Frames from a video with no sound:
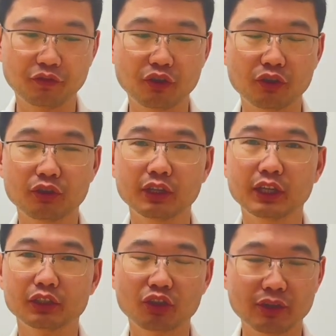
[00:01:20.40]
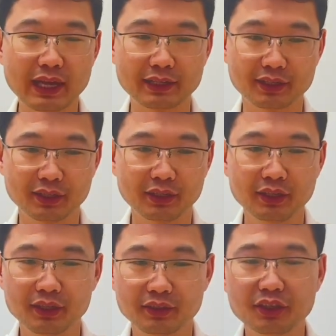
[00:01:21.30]
for the downlight.
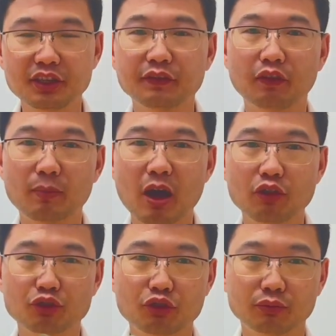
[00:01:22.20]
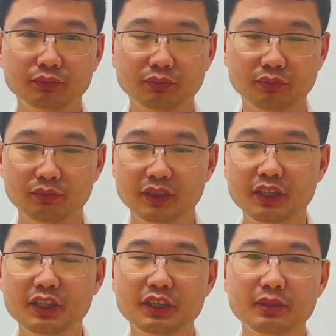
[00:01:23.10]
This is from Hsong.
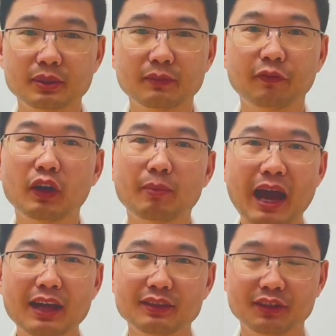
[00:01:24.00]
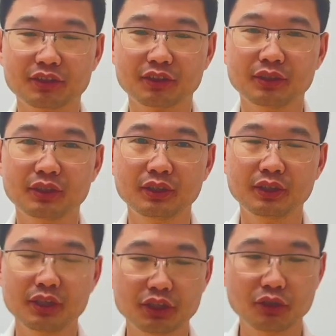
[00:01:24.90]
This is from others.
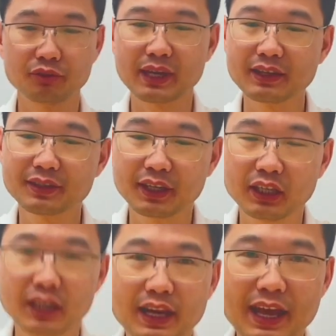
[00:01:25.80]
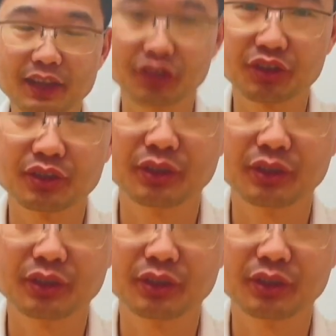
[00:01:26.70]
So you can see the lens